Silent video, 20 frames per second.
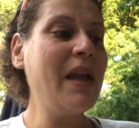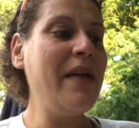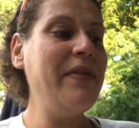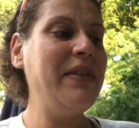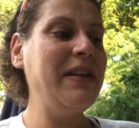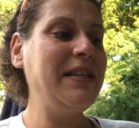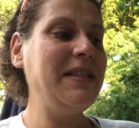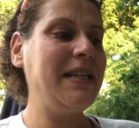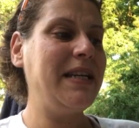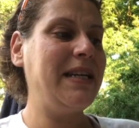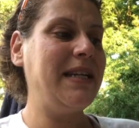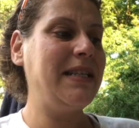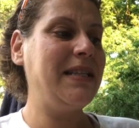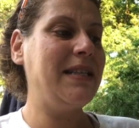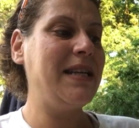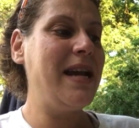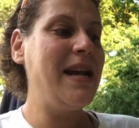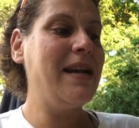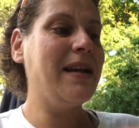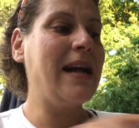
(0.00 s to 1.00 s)
This
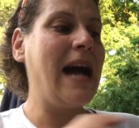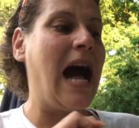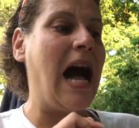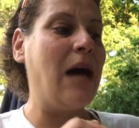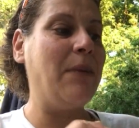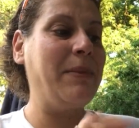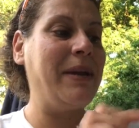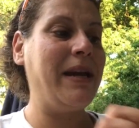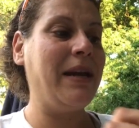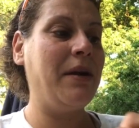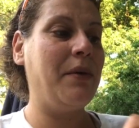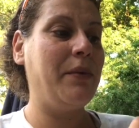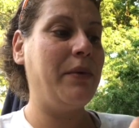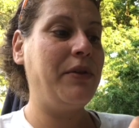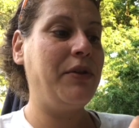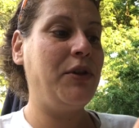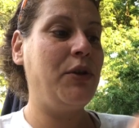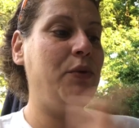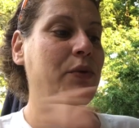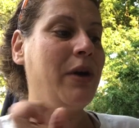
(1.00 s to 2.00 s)
is calming
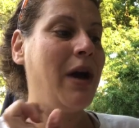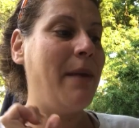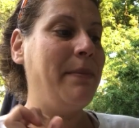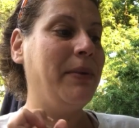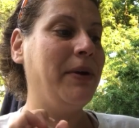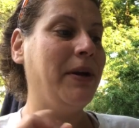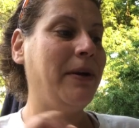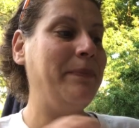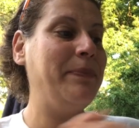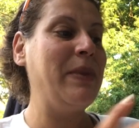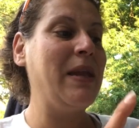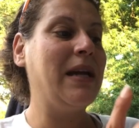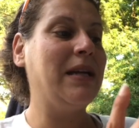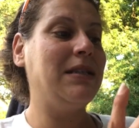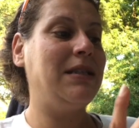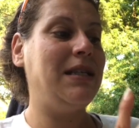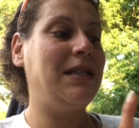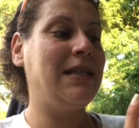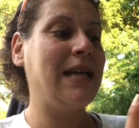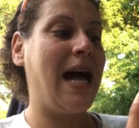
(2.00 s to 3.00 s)
with cucumber,
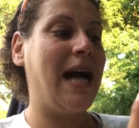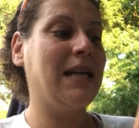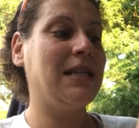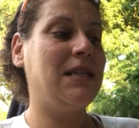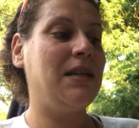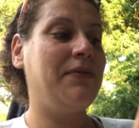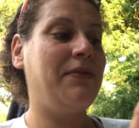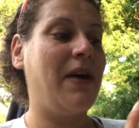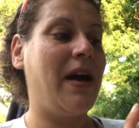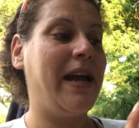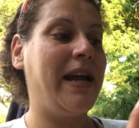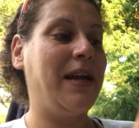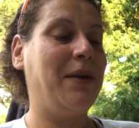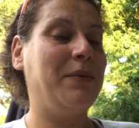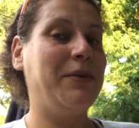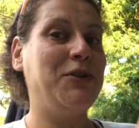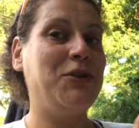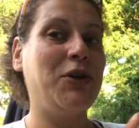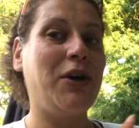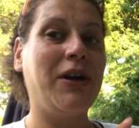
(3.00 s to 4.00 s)
detoxifying
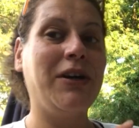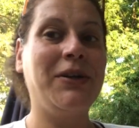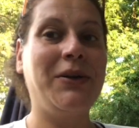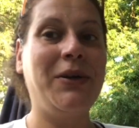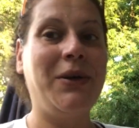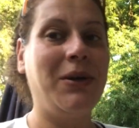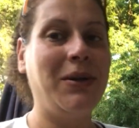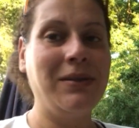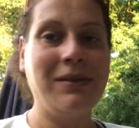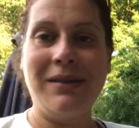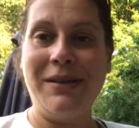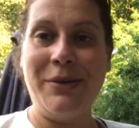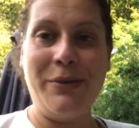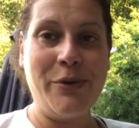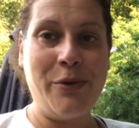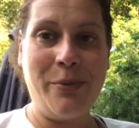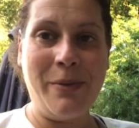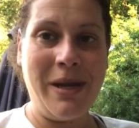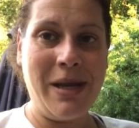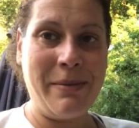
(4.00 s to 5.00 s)
with charcoal. You
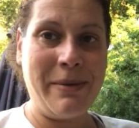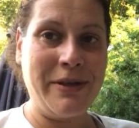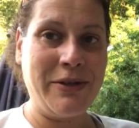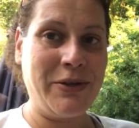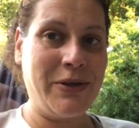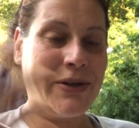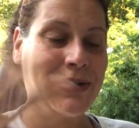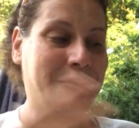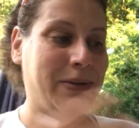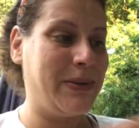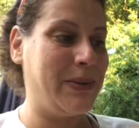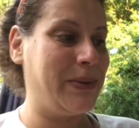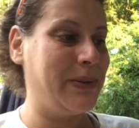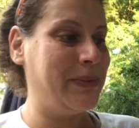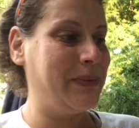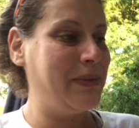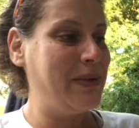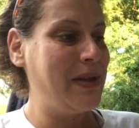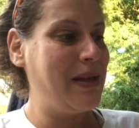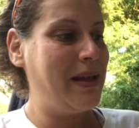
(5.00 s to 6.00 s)
know me and my charcoal.
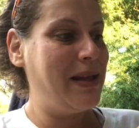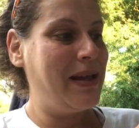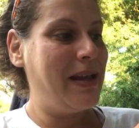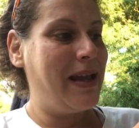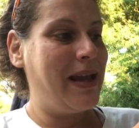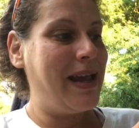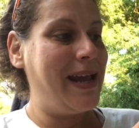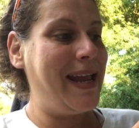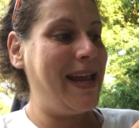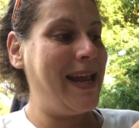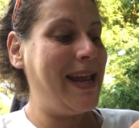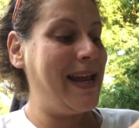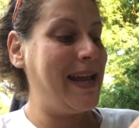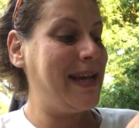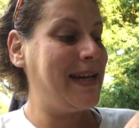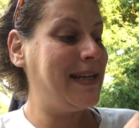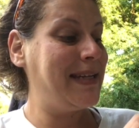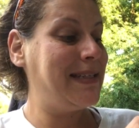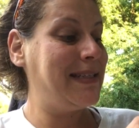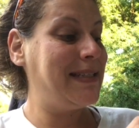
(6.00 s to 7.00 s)

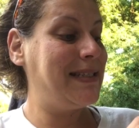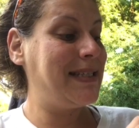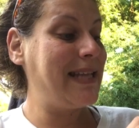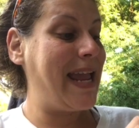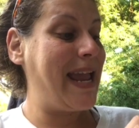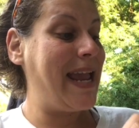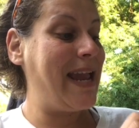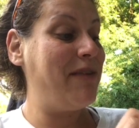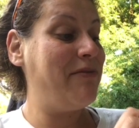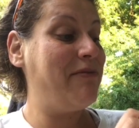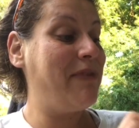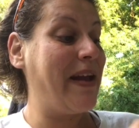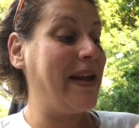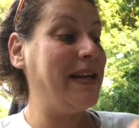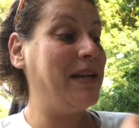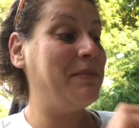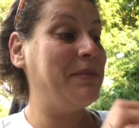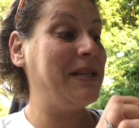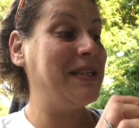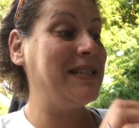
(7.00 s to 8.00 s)
And a
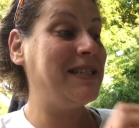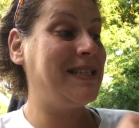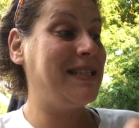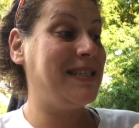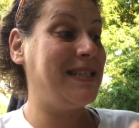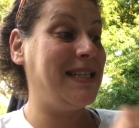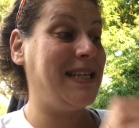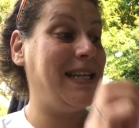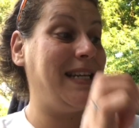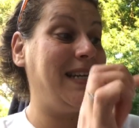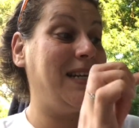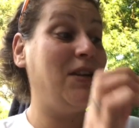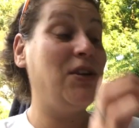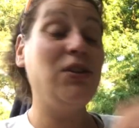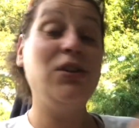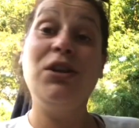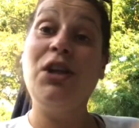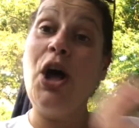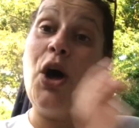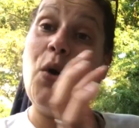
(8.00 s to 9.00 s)
vitamin C
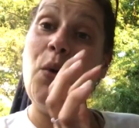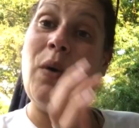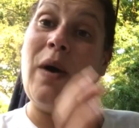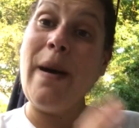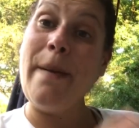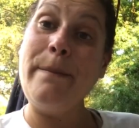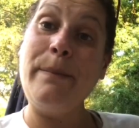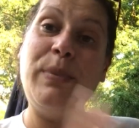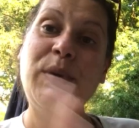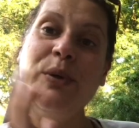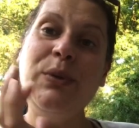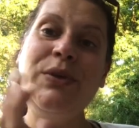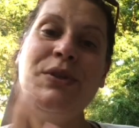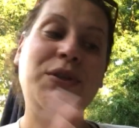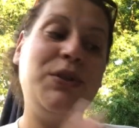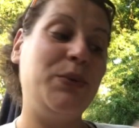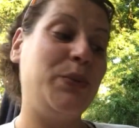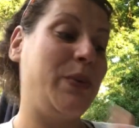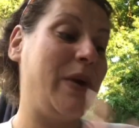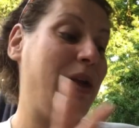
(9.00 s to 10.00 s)
glow
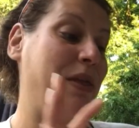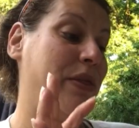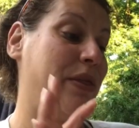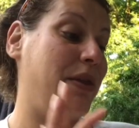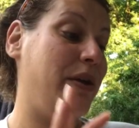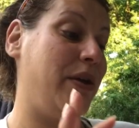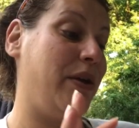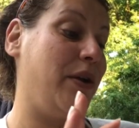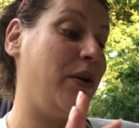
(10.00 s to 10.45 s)
boost with